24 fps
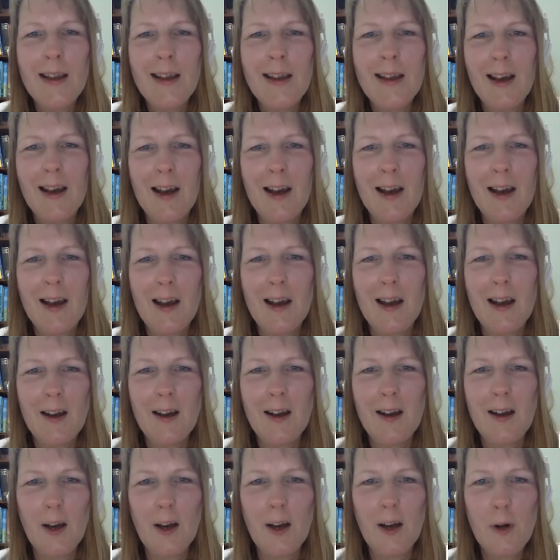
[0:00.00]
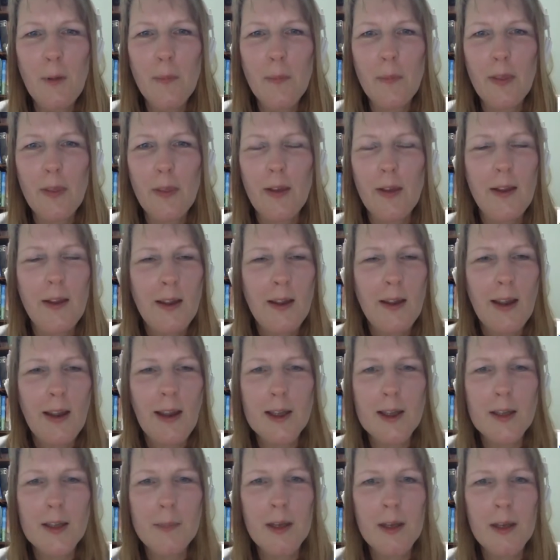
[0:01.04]
a crop that
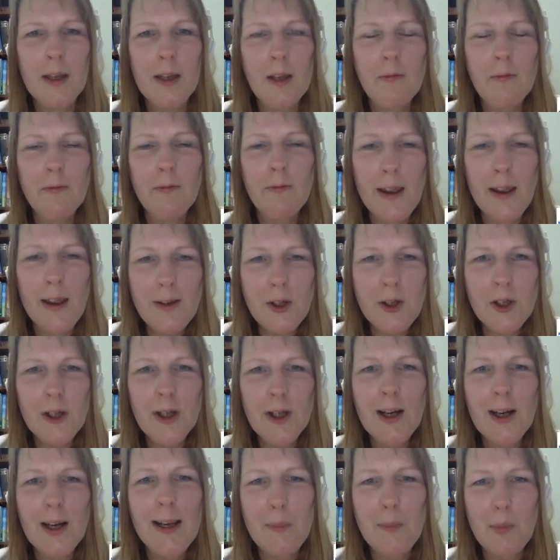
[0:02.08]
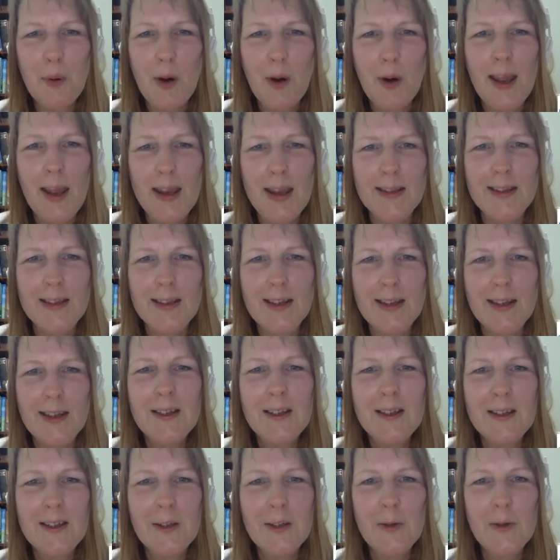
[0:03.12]
has been conventionally bred
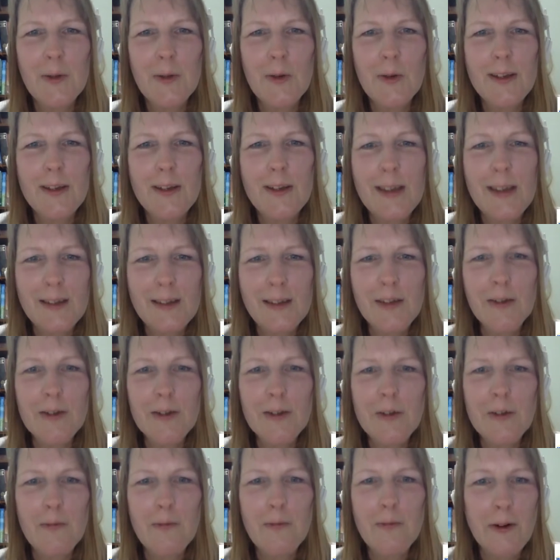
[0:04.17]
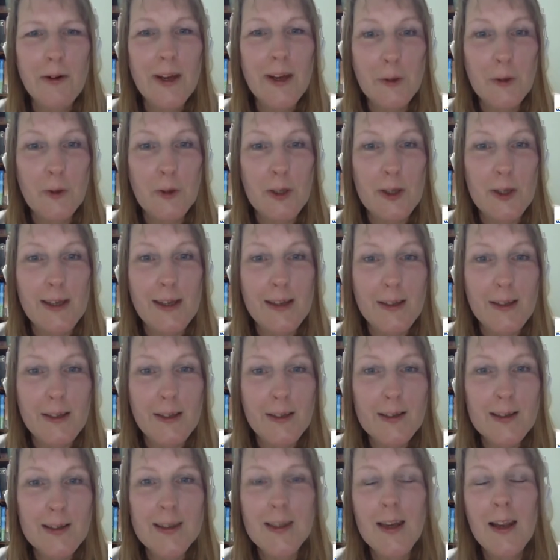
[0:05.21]
to yield very good
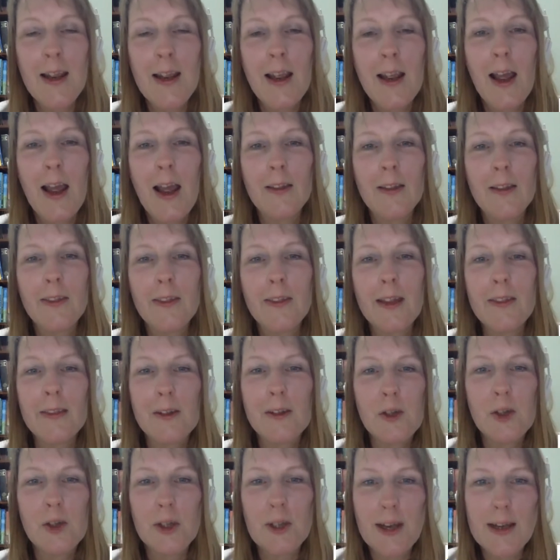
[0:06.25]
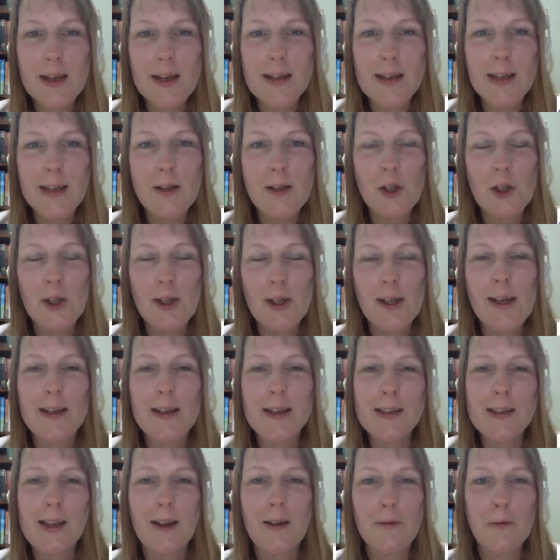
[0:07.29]
yields, and then the genetic
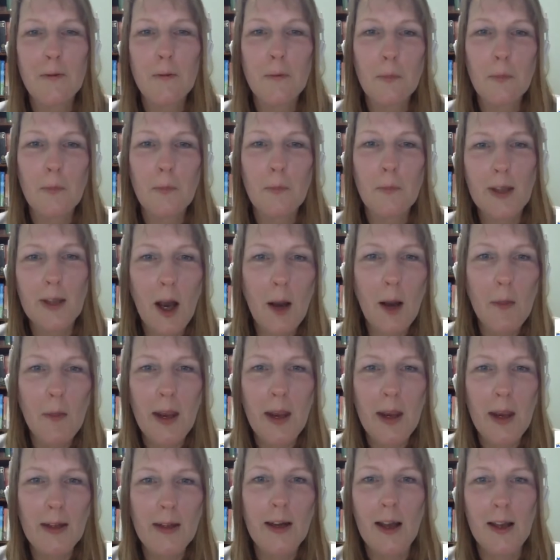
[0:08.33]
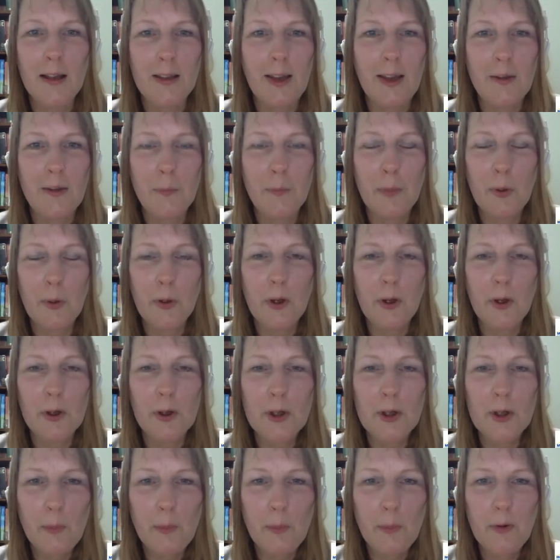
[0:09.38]
engineers have come in and they've put on
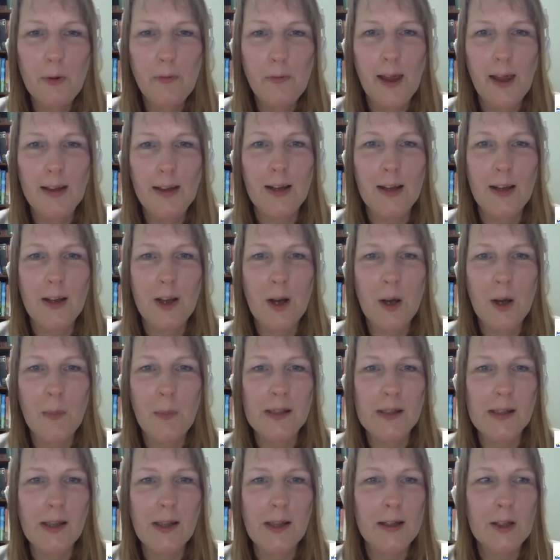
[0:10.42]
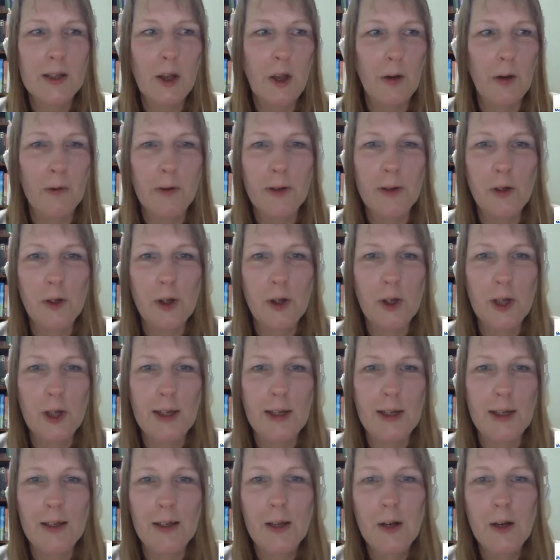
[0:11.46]
top of that a herbicide-tolerant
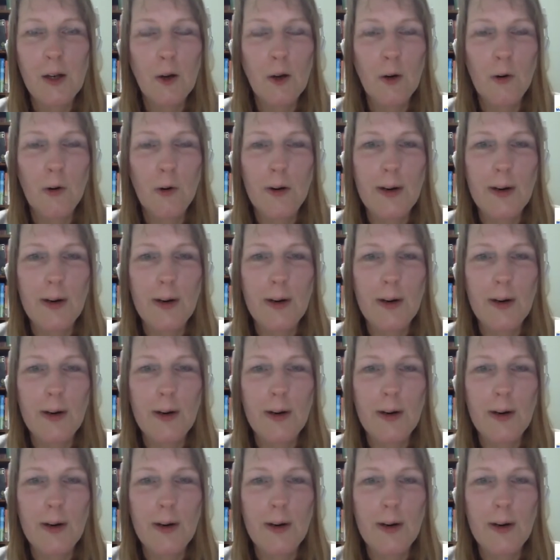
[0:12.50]
gene or an